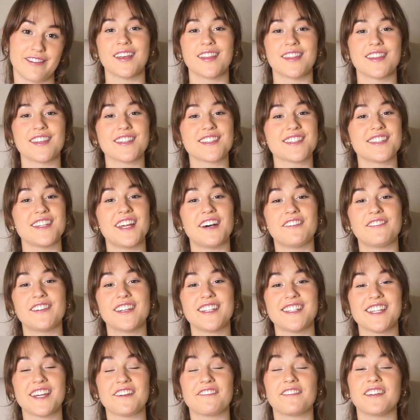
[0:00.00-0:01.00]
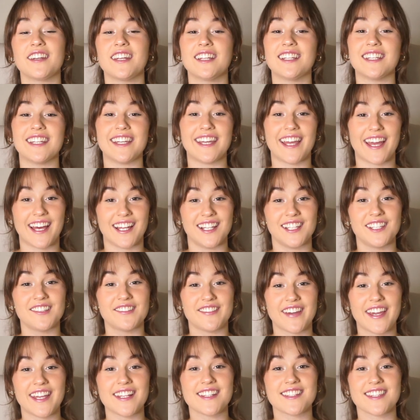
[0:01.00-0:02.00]
The snuffer definitely
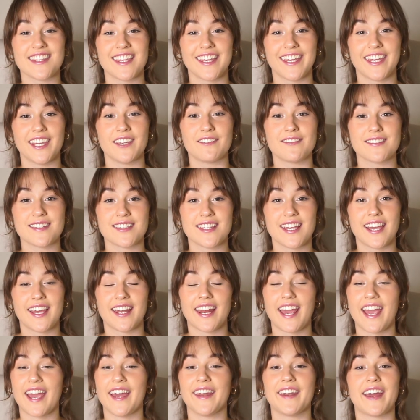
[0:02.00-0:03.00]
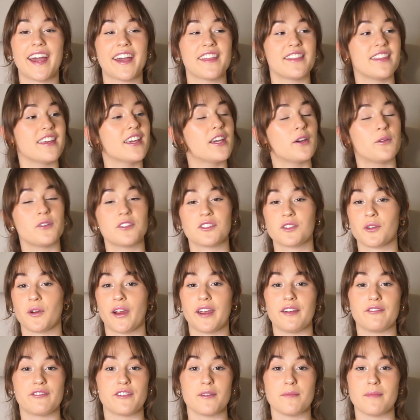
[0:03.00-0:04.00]
elevates the gift set and I think it's
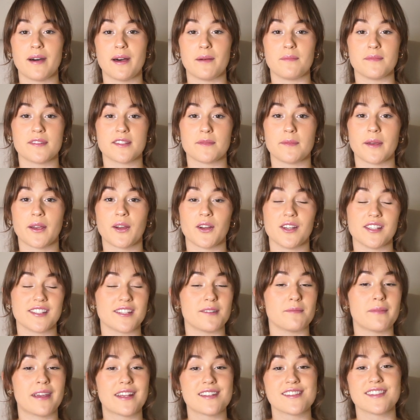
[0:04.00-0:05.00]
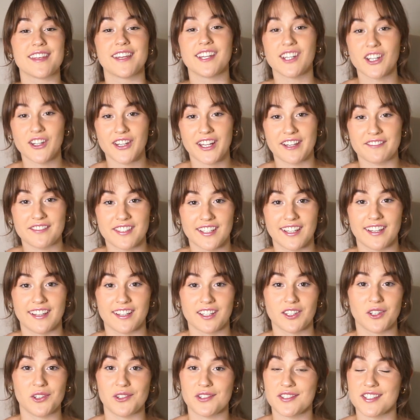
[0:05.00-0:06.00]
great for mums because it means they don't have to get
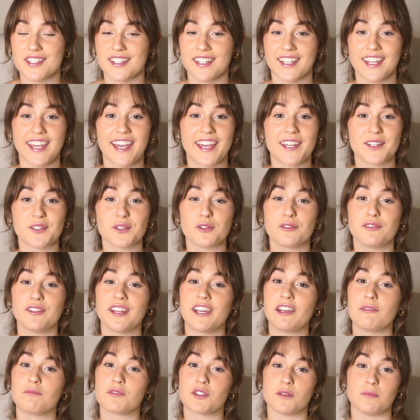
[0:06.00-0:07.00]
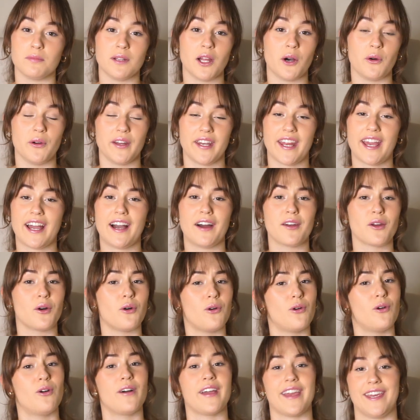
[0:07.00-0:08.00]
close to the candle flame to blow it out
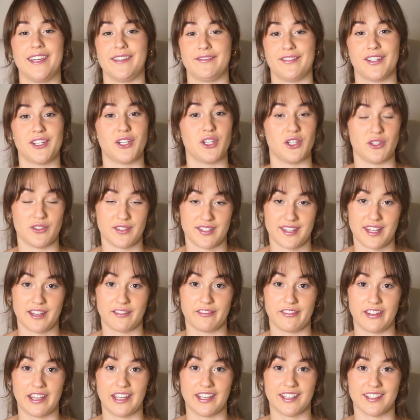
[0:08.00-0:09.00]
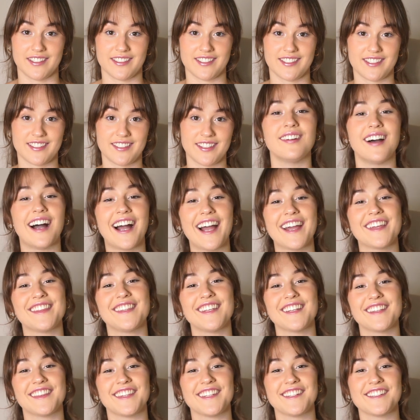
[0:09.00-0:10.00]
or even use their fingers. I
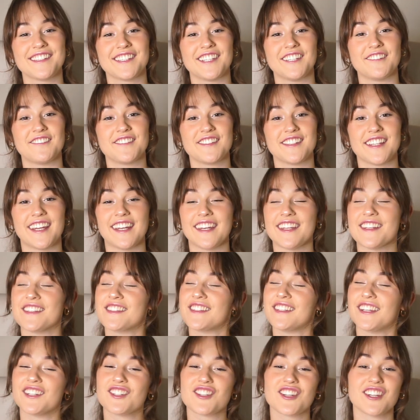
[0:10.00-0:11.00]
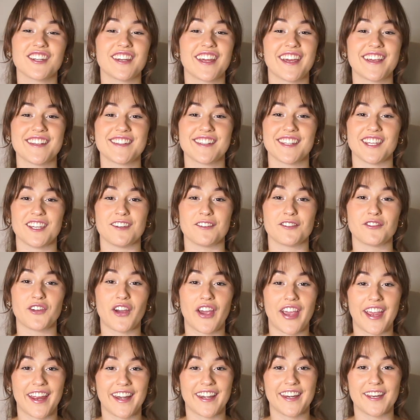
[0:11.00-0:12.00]
think this gift set is such a nice gift for
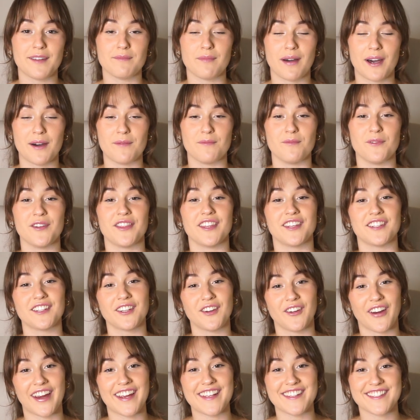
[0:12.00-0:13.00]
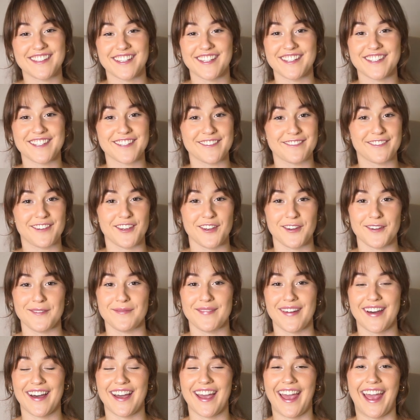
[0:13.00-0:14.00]
any mum with a great sense of
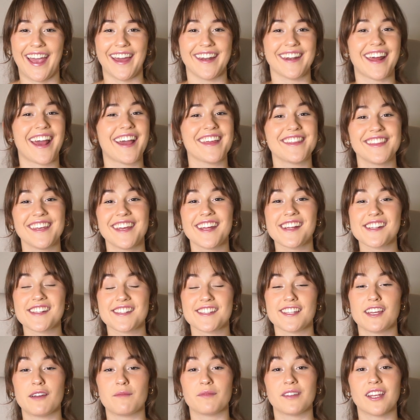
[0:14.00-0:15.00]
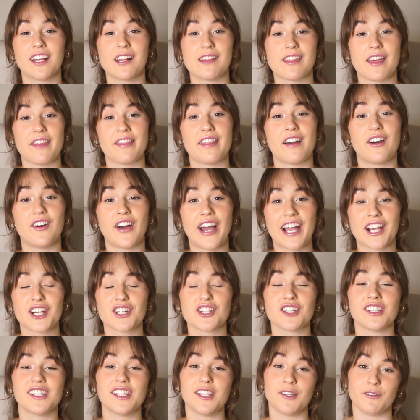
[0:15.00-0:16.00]
humour and I think it's something that they'll
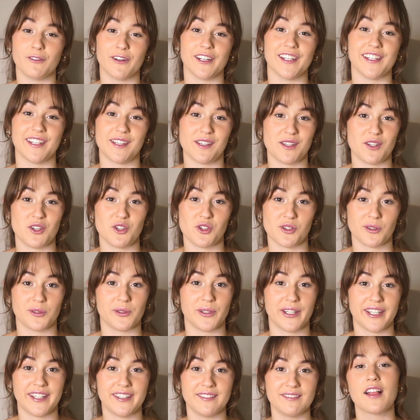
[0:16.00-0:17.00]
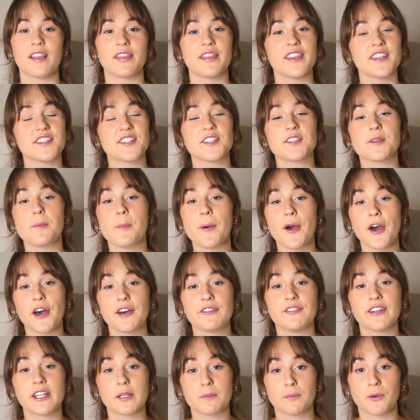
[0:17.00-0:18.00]
actually really enjoy. This is a
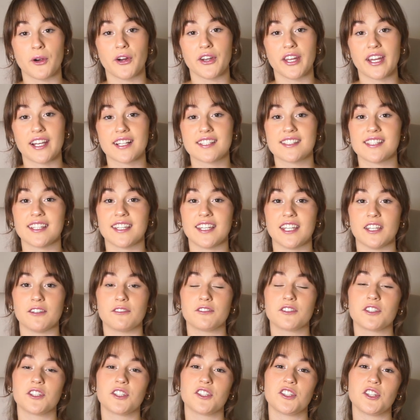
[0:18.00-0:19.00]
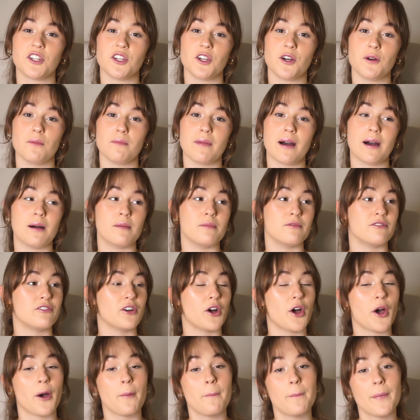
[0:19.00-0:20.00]
perfect product to gift to your mum for
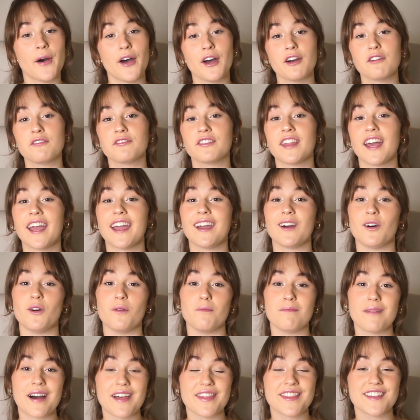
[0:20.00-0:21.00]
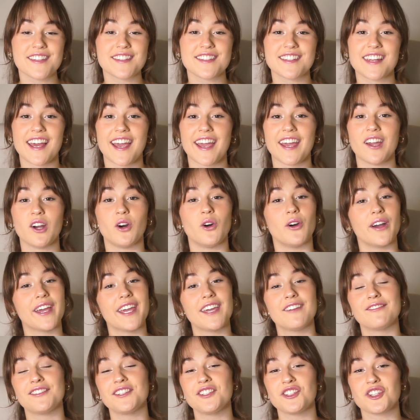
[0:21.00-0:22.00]
her birthday or Mother's Day or
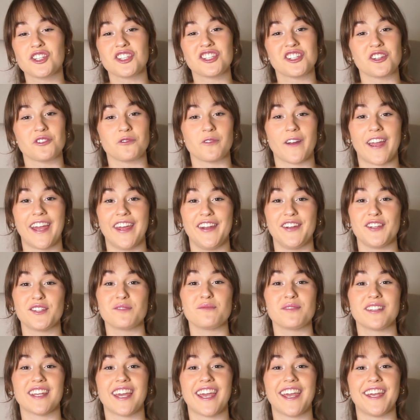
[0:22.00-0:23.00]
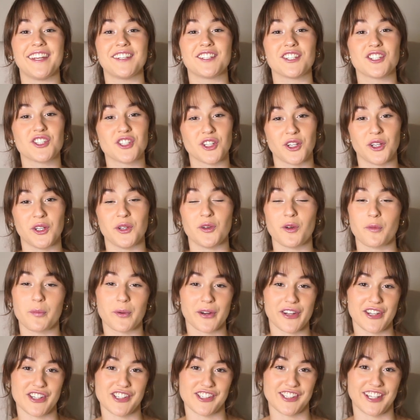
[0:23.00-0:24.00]
even just a random day to show your
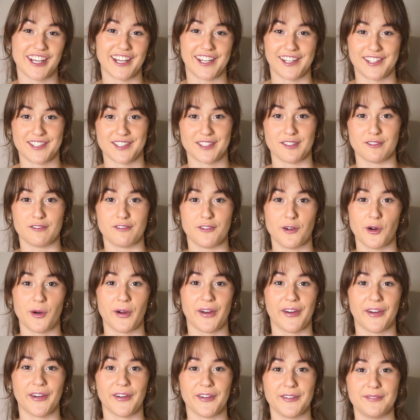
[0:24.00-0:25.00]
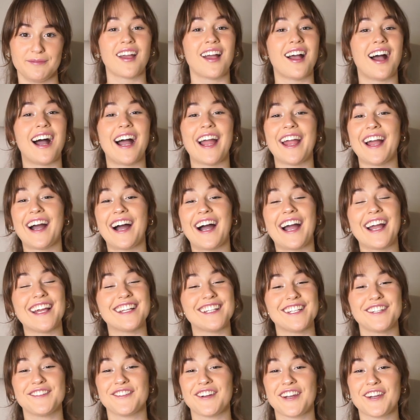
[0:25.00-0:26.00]
appreciation for her. I
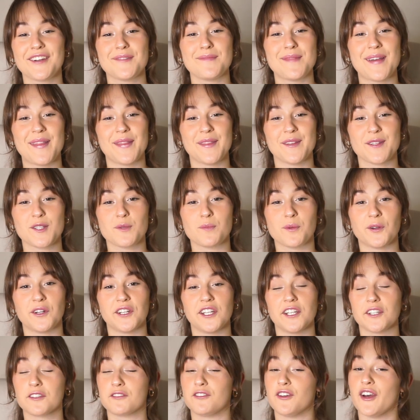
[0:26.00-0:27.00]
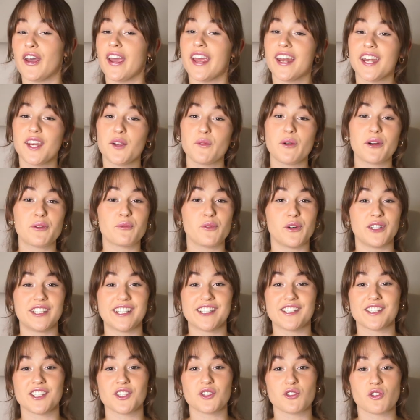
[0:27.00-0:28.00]
highly recommend this product for anyone wanting
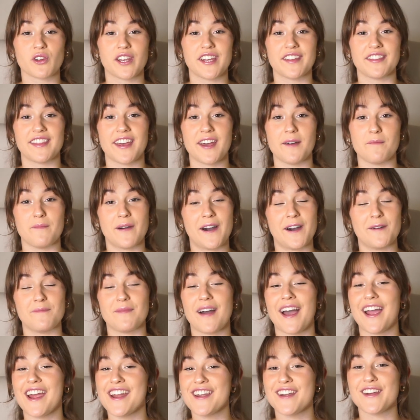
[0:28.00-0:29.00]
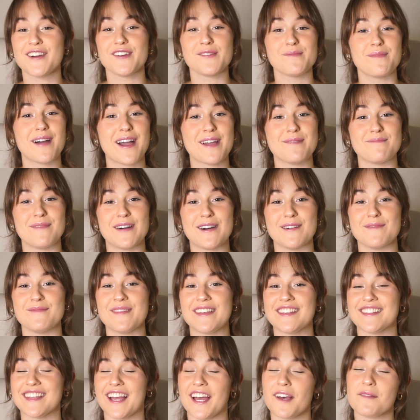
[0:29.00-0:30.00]
to treat their mum. I know my mum
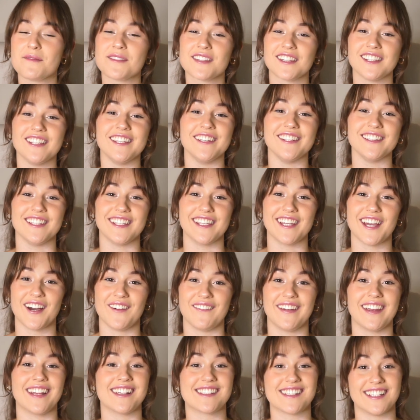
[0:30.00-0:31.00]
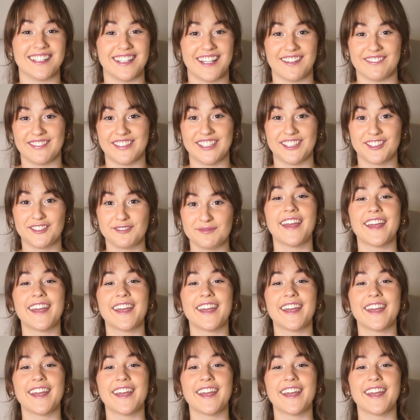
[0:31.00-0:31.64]
is absolutely going to love it.